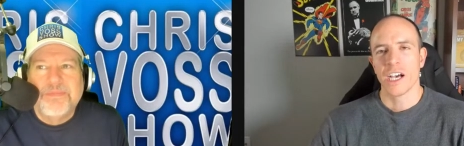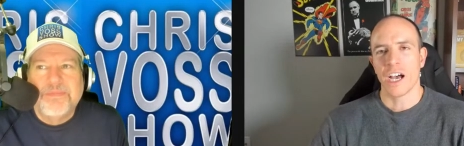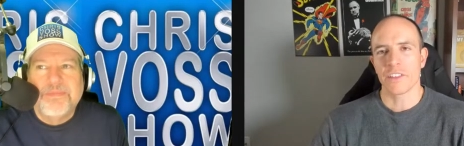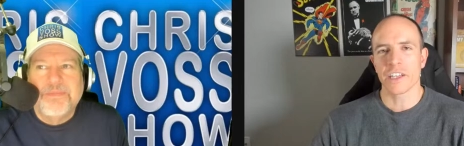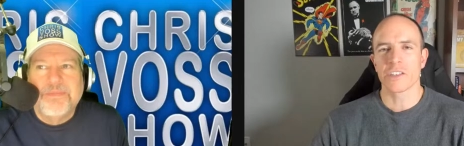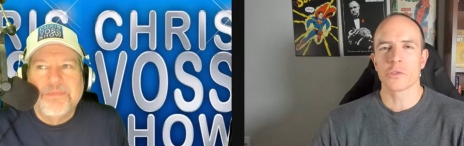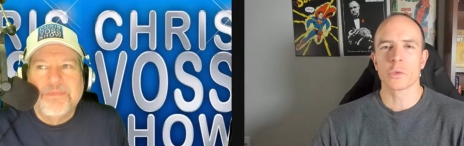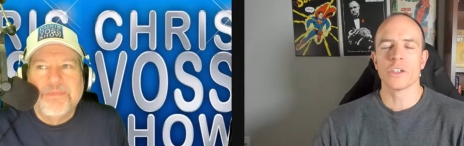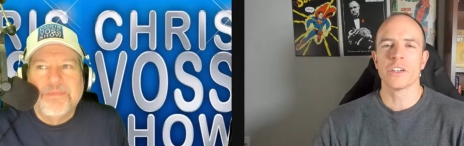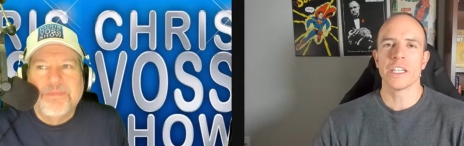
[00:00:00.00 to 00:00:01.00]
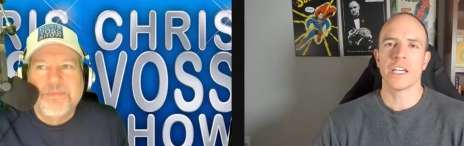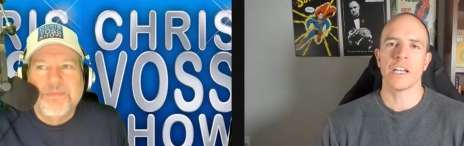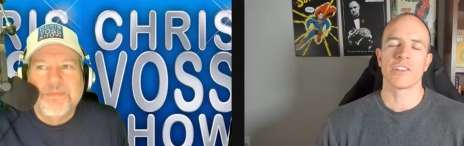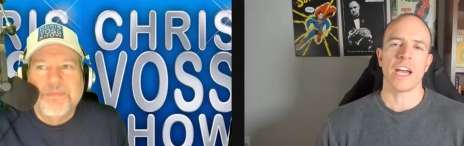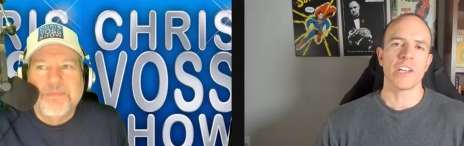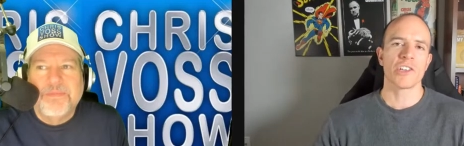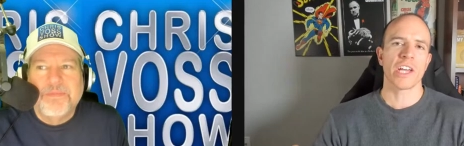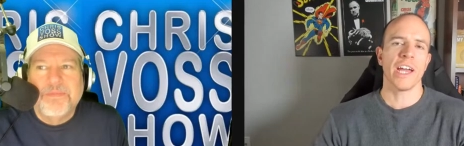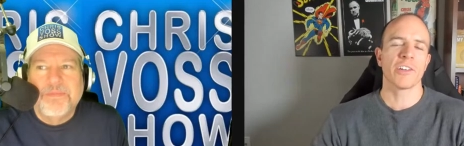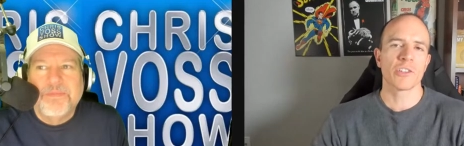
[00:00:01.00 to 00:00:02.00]
Speaker 1: I think it's really it's
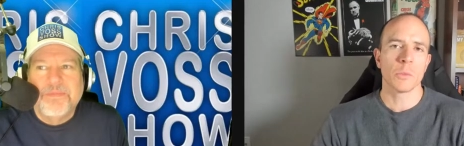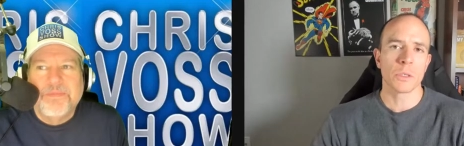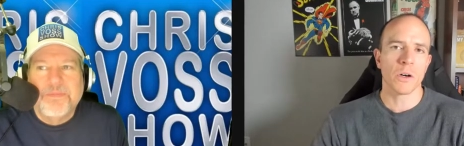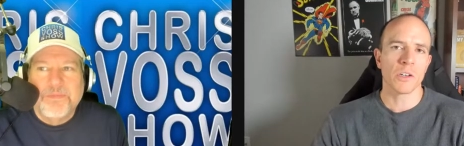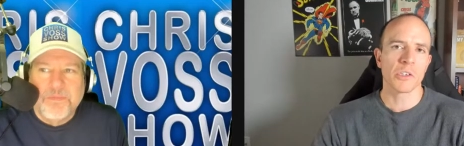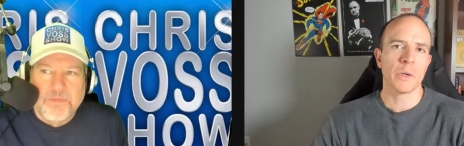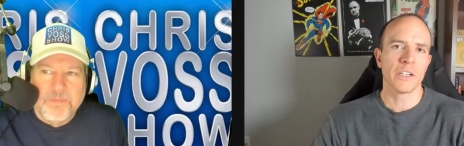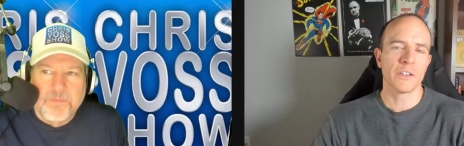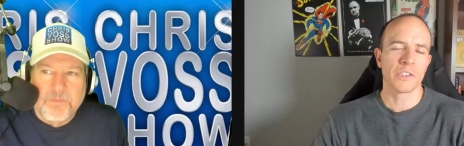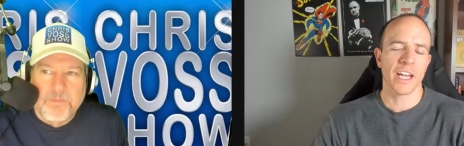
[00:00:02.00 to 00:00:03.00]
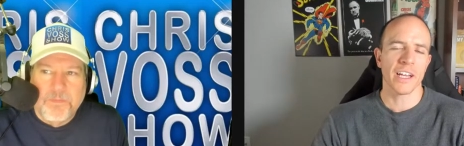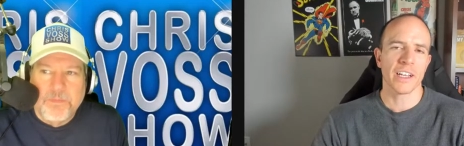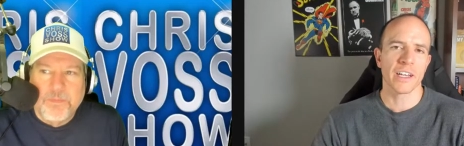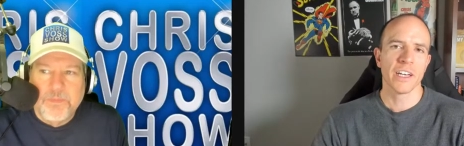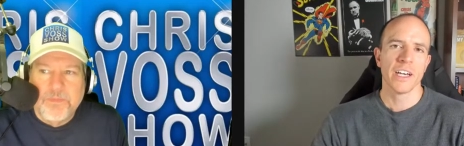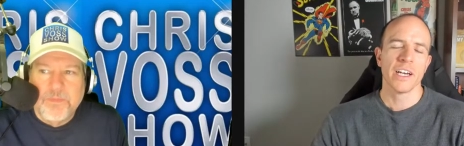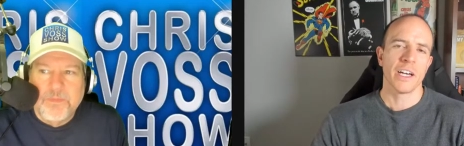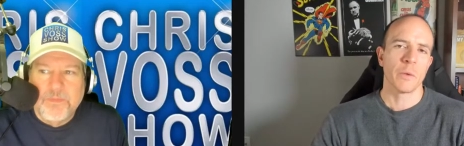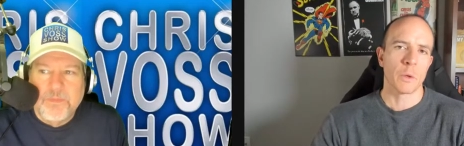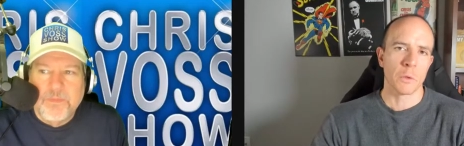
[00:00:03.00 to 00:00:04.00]
educational but also entertaining
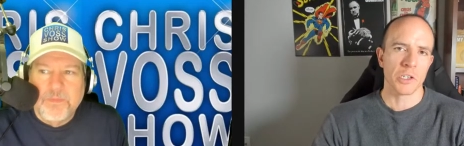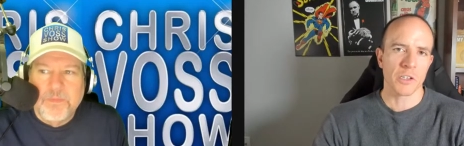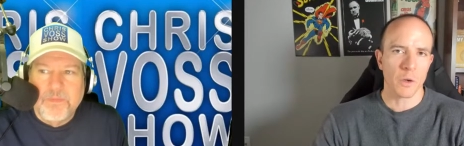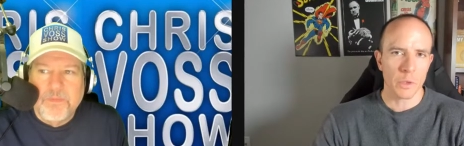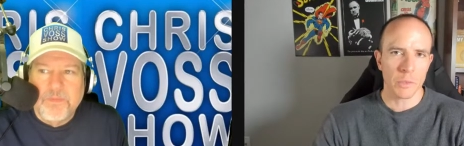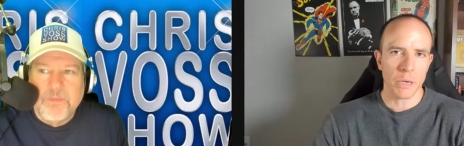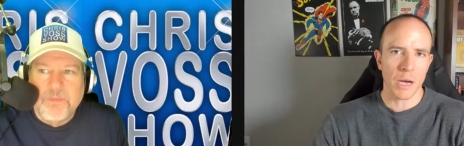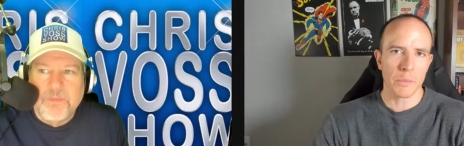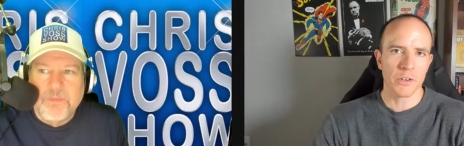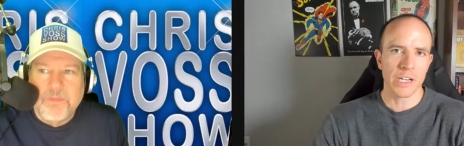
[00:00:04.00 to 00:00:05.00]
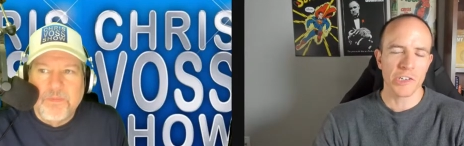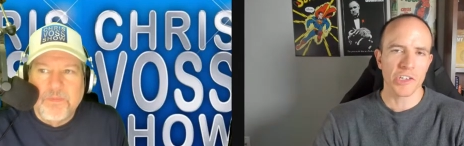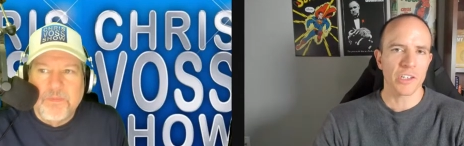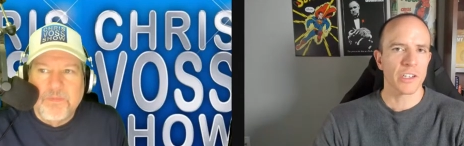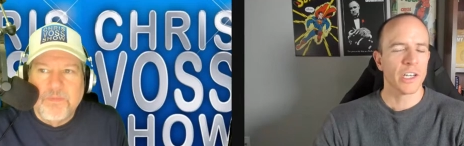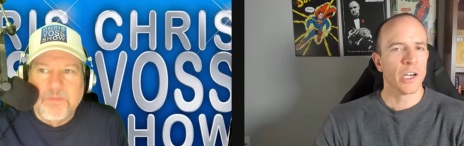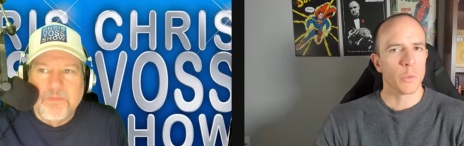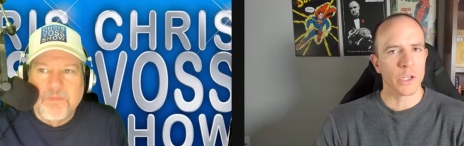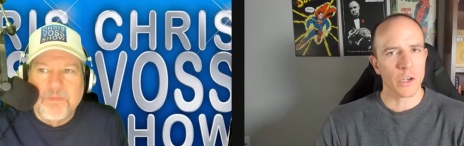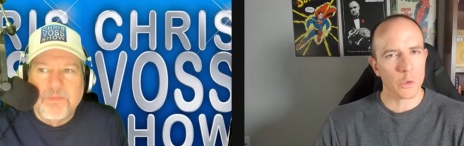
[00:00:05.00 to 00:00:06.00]
and where we start with the population,
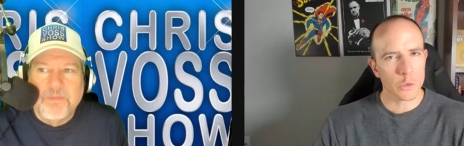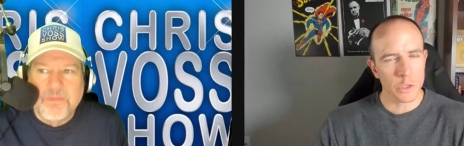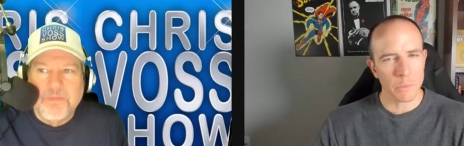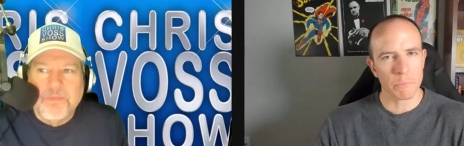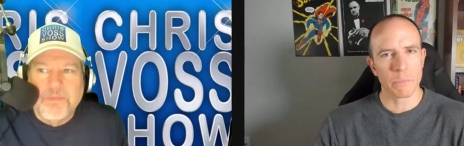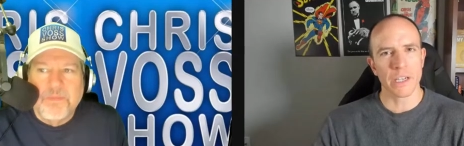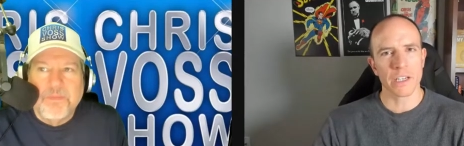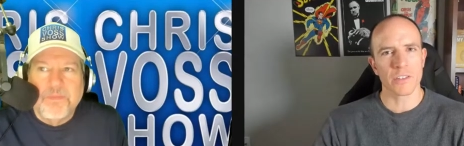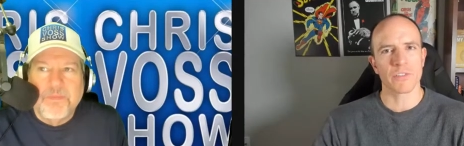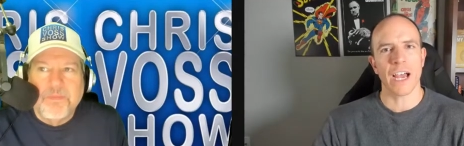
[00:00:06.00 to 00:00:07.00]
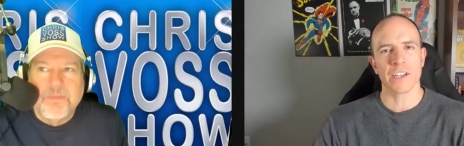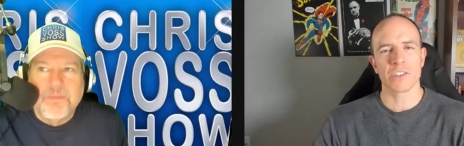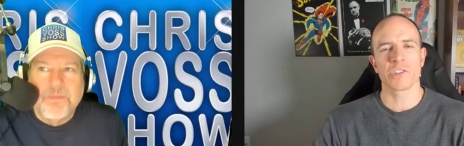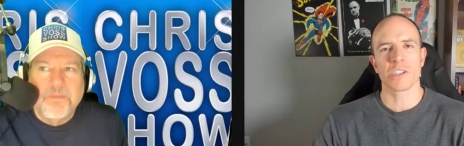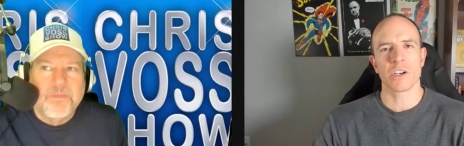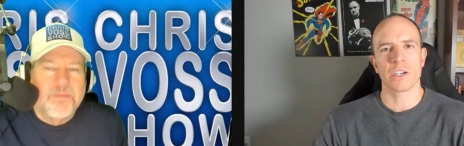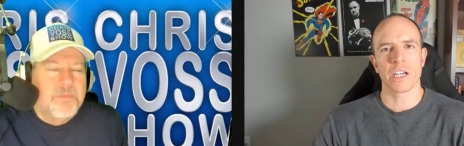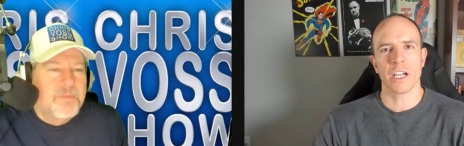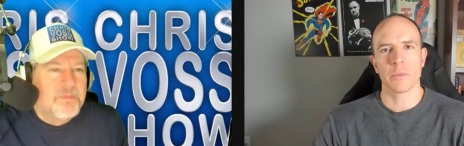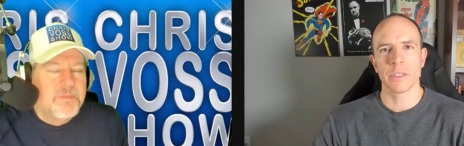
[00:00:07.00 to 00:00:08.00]
we go through the biggest factors in our
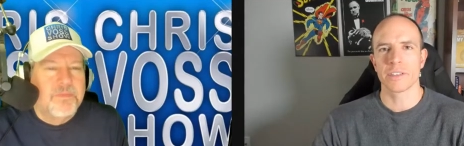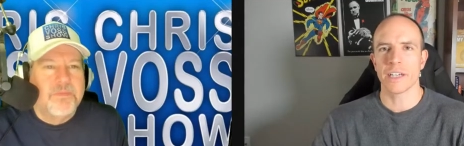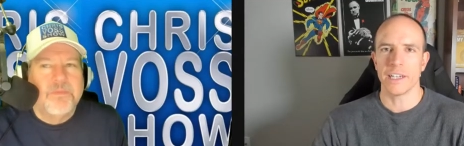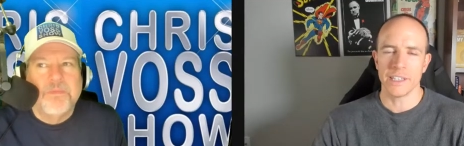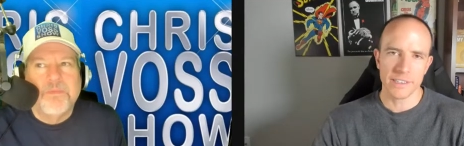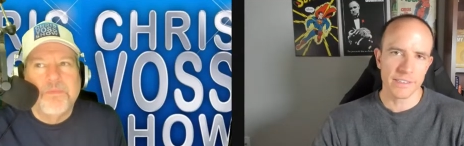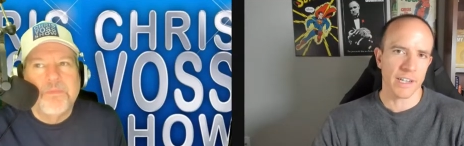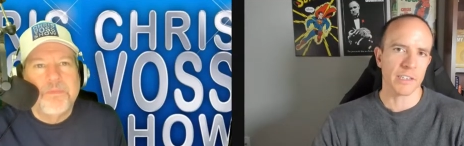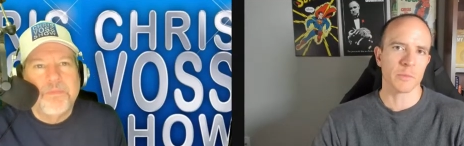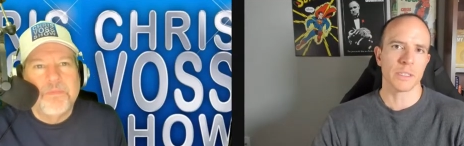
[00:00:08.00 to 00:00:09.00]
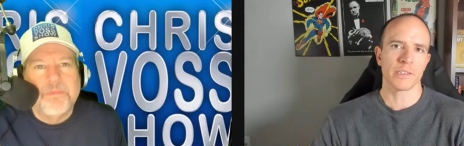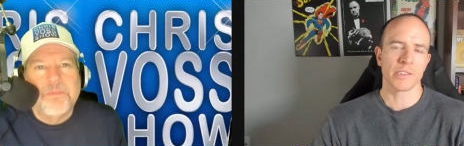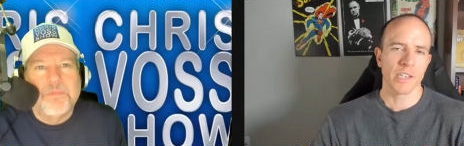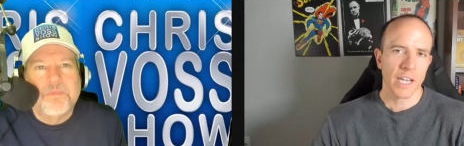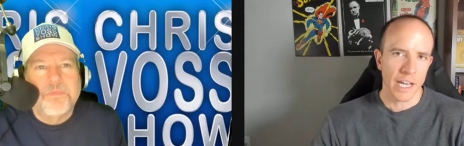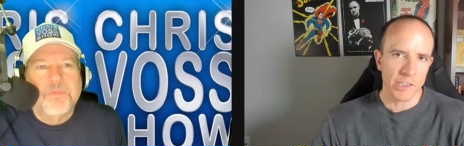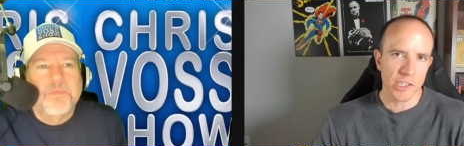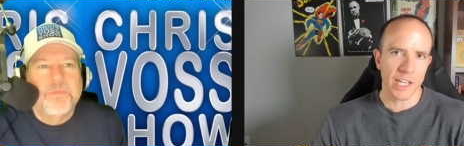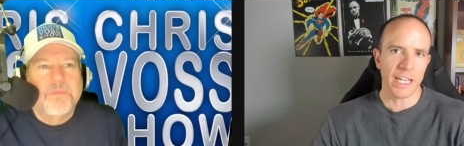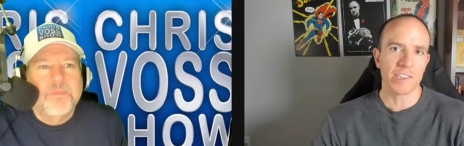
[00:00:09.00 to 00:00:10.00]
economy today, entitlements,
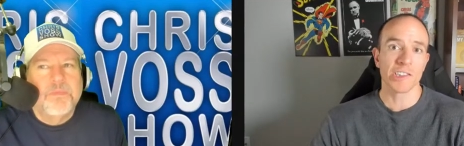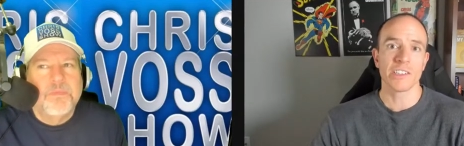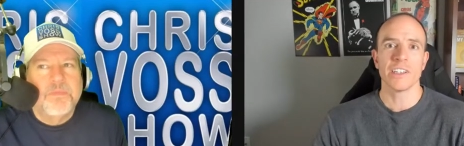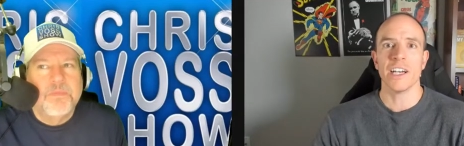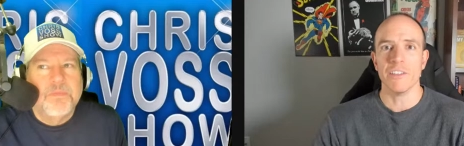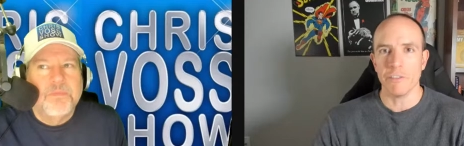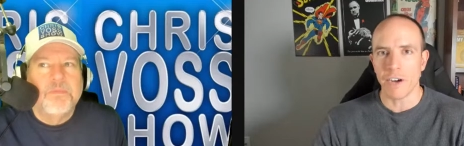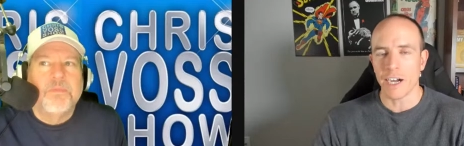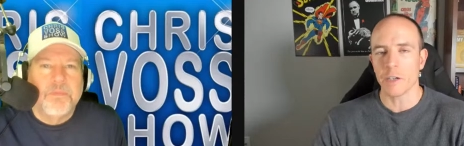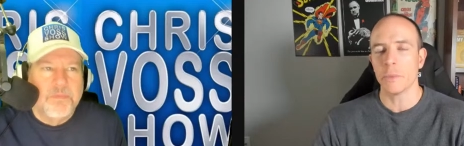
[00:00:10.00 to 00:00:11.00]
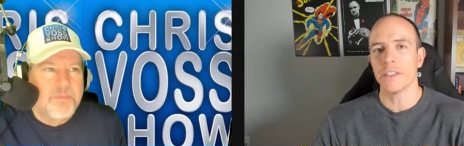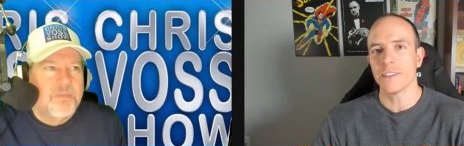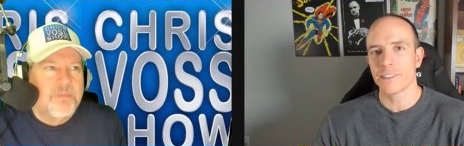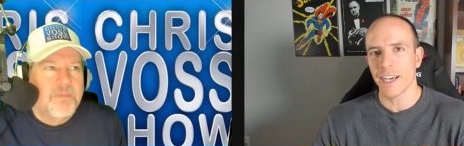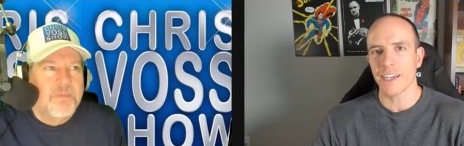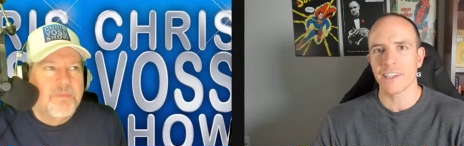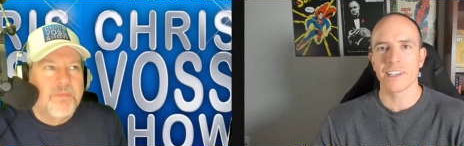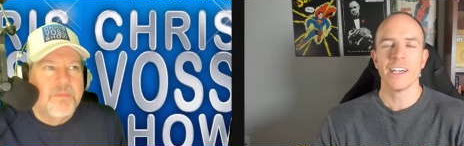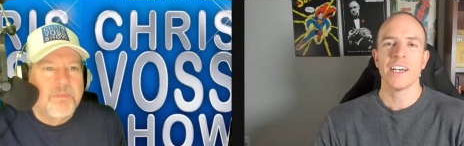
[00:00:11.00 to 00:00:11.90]
education, environment, tech,